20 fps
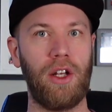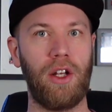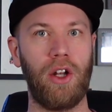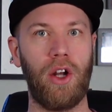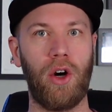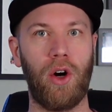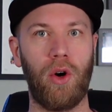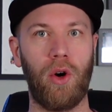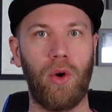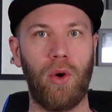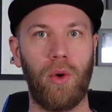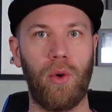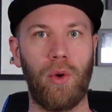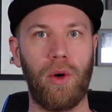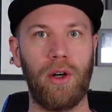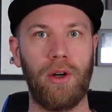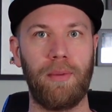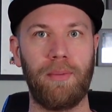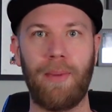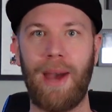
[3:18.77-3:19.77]

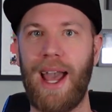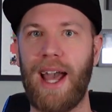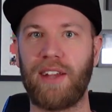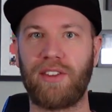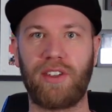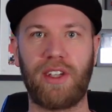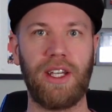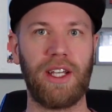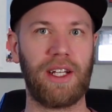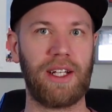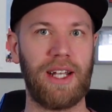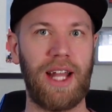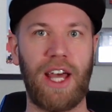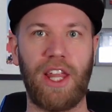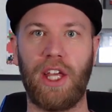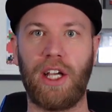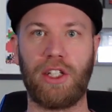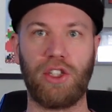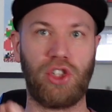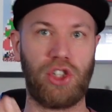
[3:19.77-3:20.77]
no masking,
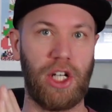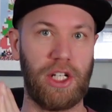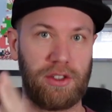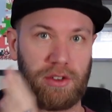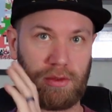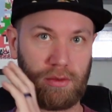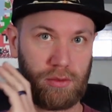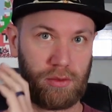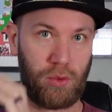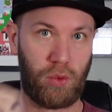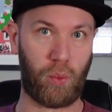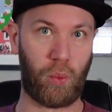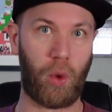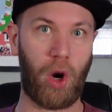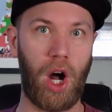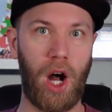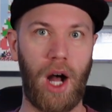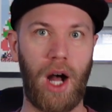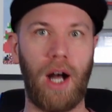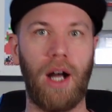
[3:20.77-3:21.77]
nothing, just
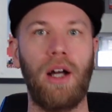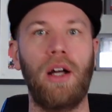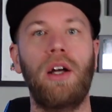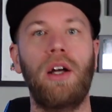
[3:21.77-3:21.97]
raw.